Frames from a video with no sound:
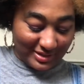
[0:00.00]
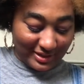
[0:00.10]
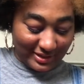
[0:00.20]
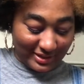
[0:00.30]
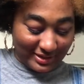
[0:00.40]

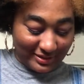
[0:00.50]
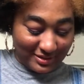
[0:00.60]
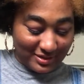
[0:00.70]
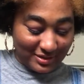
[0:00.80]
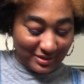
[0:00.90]
On
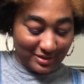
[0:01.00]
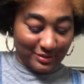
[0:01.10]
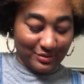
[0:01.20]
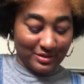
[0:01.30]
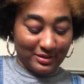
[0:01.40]
the album, I
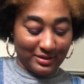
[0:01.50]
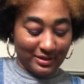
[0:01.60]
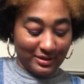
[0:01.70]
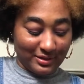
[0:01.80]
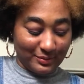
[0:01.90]
was gonna
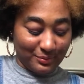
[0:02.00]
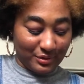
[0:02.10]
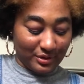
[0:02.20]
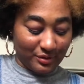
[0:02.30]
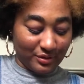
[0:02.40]
like put
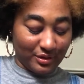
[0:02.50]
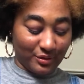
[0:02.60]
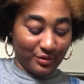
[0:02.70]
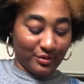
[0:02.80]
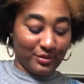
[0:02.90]
out the
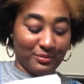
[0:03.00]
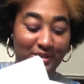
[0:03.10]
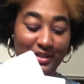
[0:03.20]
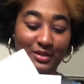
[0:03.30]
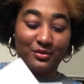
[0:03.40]
art, but I
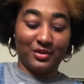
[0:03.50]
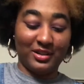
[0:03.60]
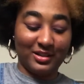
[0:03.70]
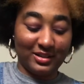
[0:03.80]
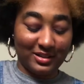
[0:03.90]
never did
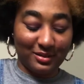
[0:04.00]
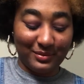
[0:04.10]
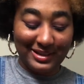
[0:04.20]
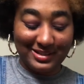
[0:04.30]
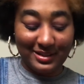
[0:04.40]
it because I'm
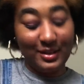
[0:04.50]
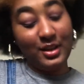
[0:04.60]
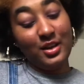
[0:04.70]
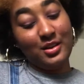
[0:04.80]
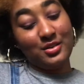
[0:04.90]
lazy.
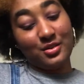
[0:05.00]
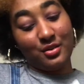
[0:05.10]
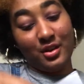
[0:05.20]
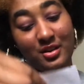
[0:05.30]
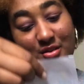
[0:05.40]
So
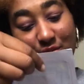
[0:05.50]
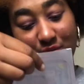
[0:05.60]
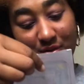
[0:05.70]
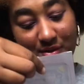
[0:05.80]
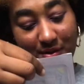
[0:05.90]
I guess it
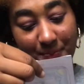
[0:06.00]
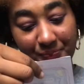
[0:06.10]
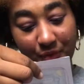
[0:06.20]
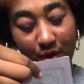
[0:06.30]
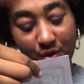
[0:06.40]
was.
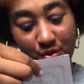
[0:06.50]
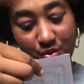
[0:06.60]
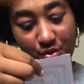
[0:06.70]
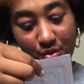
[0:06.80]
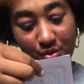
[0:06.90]
Are you
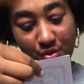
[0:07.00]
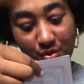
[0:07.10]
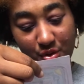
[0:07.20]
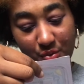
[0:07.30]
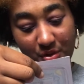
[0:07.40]
sure
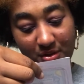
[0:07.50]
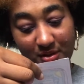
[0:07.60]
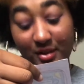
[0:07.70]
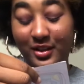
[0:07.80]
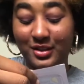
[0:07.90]
you want to? Oh,
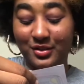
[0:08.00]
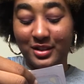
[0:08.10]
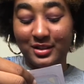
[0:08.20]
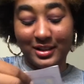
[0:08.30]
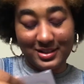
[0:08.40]
like those like
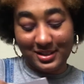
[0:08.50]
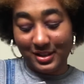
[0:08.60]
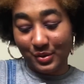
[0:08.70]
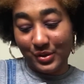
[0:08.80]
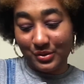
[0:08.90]
aesthetic
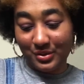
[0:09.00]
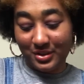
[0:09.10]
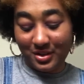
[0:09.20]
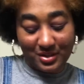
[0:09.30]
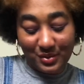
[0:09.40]
ones where it's
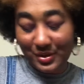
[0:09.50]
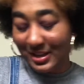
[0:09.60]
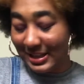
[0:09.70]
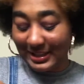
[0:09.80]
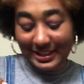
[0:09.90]
like, do you want to
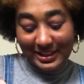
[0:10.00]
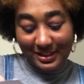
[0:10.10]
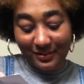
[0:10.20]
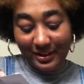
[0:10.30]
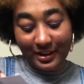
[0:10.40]
delete the
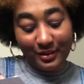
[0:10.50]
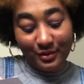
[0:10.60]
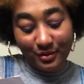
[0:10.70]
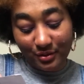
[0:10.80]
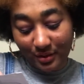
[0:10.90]
file?
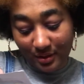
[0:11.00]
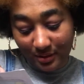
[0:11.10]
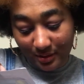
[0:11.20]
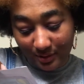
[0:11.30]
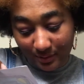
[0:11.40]
And
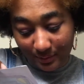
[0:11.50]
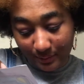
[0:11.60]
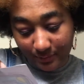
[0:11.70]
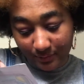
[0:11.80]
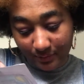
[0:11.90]
then
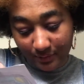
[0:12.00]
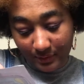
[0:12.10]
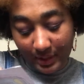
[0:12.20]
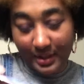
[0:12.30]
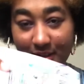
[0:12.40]

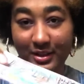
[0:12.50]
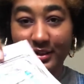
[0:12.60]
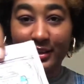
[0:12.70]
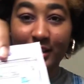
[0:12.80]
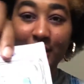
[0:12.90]
I did
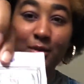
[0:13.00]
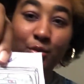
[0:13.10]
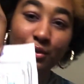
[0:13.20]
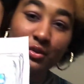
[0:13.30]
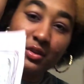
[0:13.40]
like a
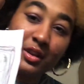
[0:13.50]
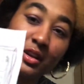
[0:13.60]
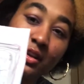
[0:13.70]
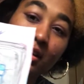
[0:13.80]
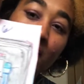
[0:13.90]
keyboard thing.